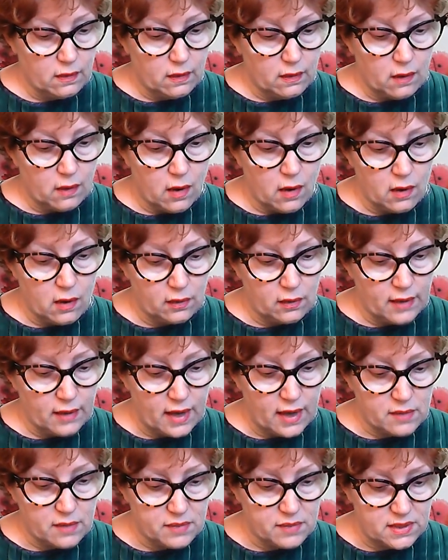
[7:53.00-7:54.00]
On
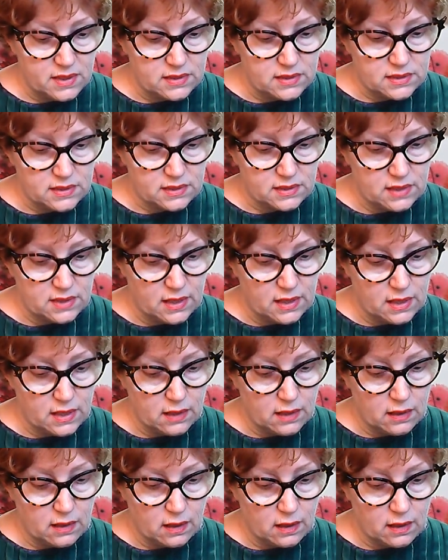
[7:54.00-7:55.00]
that piece he
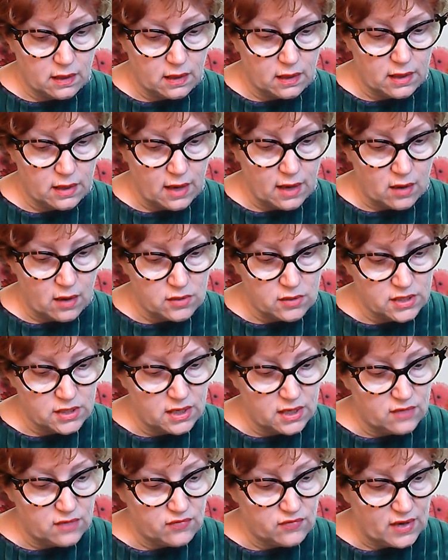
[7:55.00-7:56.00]
cut out,
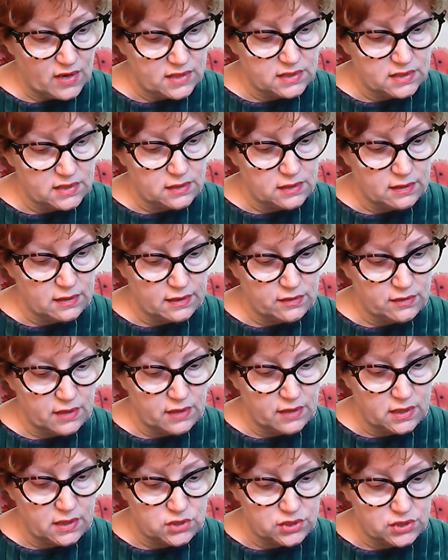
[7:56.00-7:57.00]
he fastened leather
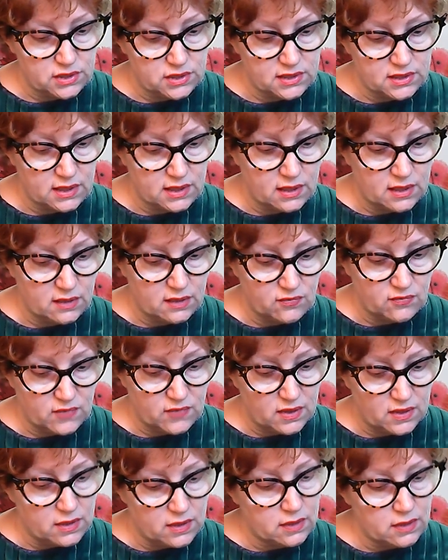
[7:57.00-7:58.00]
hinges, and he
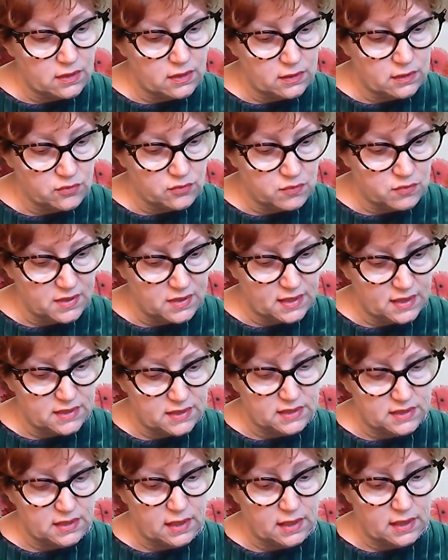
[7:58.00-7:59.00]
fitted it into
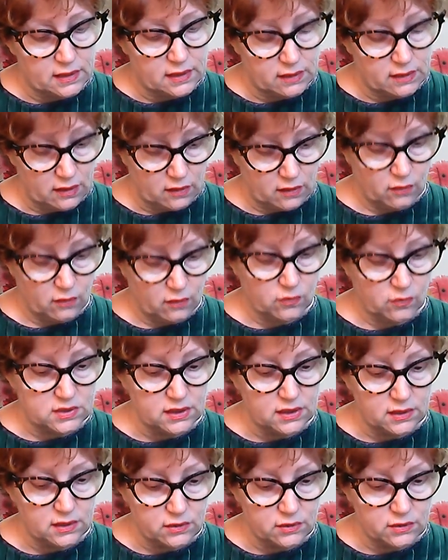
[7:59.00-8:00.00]
place, and there was a little